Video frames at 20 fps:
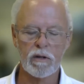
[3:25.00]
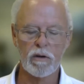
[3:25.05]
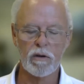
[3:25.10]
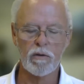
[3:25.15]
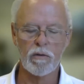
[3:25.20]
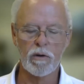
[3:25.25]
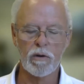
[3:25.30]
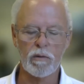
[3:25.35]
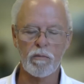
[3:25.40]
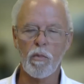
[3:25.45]

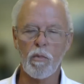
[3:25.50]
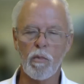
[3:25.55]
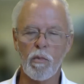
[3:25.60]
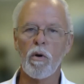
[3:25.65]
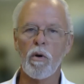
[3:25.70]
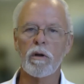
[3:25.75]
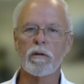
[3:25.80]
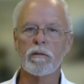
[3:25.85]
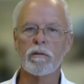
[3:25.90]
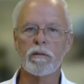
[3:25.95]
or
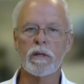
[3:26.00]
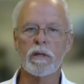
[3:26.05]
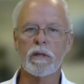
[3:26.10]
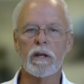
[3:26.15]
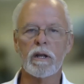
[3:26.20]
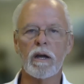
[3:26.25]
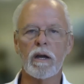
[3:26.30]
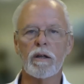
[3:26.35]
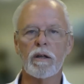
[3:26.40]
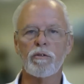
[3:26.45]
more than
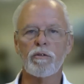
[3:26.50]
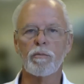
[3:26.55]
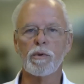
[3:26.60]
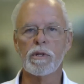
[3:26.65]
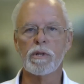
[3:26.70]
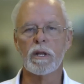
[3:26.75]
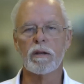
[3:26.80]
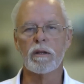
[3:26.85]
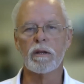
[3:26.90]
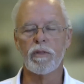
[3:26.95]

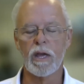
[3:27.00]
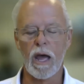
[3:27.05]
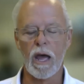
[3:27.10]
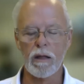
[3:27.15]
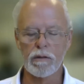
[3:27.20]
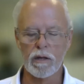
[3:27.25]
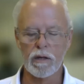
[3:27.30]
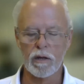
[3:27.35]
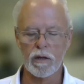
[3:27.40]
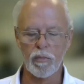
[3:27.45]
100% of the
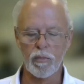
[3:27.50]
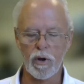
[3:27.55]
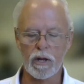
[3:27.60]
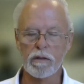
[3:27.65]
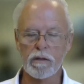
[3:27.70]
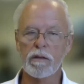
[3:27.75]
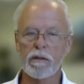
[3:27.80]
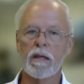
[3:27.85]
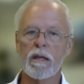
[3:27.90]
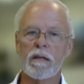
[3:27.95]
asking
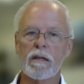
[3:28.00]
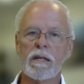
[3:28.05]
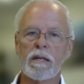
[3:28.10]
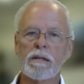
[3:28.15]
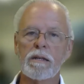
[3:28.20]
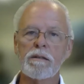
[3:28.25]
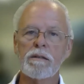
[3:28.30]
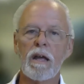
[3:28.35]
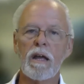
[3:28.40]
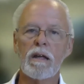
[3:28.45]
price.
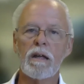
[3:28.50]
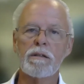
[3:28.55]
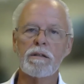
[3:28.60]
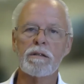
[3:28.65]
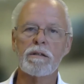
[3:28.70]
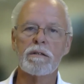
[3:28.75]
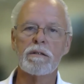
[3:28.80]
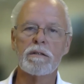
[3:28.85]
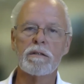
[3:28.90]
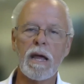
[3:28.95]
That's
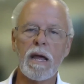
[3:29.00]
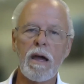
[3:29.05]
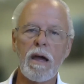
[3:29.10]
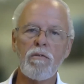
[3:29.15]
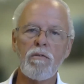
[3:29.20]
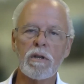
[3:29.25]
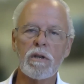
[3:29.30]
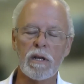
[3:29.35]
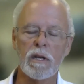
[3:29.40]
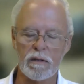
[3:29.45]

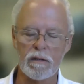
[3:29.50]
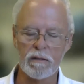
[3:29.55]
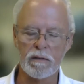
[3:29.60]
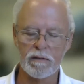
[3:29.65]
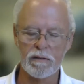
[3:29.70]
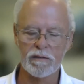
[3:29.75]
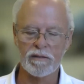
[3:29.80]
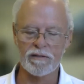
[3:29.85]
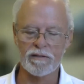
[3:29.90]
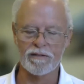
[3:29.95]
astounding.
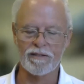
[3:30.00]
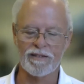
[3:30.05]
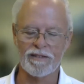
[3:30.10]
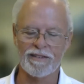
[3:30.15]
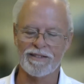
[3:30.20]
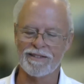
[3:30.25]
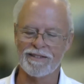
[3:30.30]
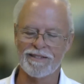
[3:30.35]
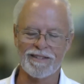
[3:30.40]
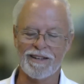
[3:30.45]

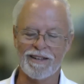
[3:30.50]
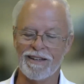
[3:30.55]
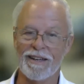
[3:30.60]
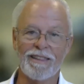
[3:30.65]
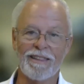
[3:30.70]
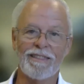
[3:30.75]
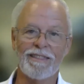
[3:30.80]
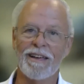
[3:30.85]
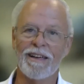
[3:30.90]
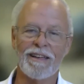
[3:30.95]

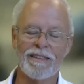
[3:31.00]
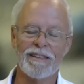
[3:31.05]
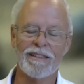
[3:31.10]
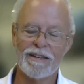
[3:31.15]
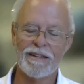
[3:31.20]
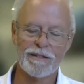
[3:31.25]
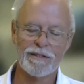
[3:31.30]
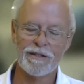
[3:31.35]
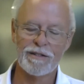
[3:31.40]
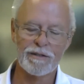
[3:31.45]

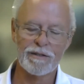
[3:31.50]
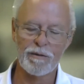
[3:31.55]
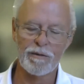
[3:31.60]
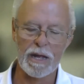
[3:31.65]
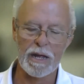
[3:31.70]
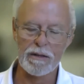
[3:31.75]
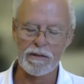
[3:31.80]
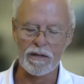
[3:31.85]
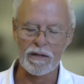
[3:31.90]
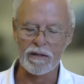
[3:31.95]
That's just
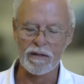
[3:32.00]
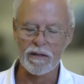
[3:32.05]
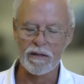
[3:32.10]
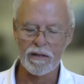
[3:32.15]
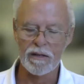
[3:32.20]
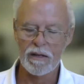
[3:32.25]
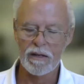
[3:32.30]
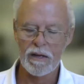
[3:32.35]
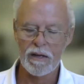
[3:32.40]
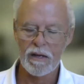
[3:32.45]
amazing.
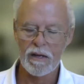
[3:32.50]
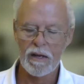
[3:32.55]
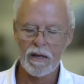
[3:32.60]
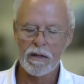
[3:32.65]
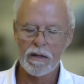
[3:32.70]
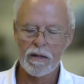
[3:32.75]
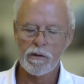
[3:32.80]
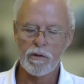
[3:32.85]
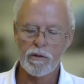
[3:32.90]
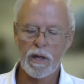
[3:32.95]

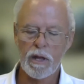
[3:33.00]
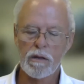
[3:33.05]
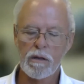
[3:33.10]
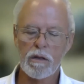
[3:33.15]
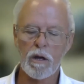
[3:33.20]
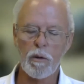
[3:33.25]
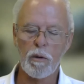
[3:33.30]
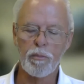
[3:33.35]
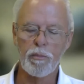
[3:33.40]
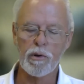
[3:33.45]
So that's
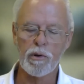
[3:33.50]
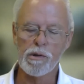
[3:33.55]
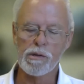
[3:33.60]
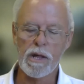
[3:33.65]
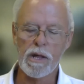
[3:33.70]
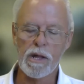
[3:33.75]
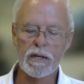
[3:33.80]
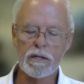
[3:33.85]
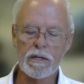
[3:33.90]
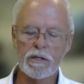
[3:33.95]
a
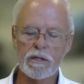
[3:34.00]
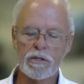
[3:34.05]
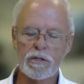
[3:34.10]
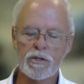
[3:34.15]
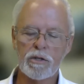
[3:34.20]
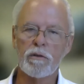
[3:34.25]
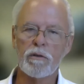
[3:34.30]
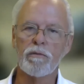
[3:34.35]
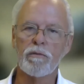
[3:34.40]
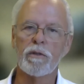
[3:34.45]

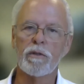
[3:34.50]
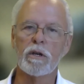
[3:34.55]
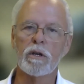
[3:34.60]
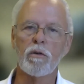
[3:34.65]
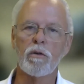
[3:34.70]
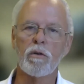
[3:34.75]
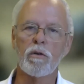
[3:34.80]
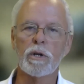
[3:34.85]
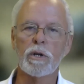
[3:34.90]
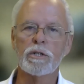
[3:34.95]
percentage of the
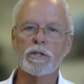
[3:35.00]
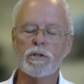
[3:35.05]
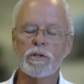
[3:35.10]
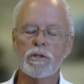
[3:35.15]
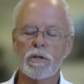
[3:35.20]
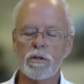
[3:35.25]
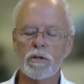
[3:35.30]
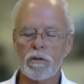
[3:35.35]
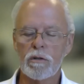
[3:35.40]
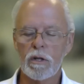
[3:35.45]

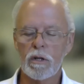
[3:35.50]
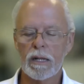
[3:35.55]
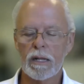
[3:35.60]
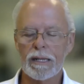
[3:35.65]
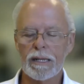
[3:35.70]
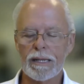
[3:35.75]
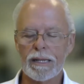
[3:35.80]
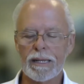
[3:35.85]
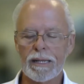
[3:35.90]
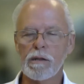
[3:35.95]
original
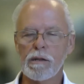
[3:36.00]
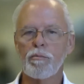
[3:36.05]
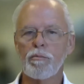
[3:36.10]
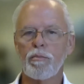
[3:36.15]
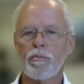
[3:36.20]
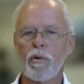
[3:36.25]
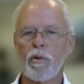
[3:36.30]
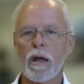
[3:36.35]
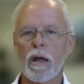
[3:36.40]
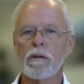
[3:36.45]

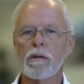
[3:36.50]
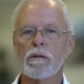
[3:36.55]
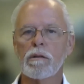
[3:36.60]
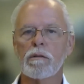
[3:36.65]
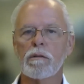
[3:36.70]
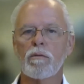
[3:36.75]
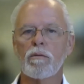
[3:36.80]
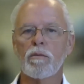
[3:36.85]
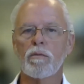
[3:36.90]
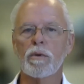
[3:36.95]
list
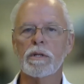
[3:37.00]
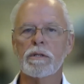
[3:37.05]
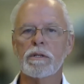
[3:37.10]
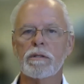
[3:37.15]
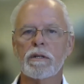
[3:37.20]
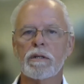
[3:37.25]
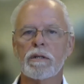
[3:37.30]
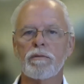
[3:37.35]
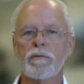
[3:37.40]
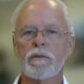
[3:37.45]
price
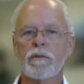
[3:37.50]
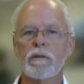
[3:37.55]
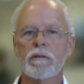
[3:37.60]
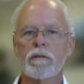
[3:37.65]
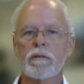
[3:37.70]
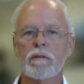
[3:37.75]
received.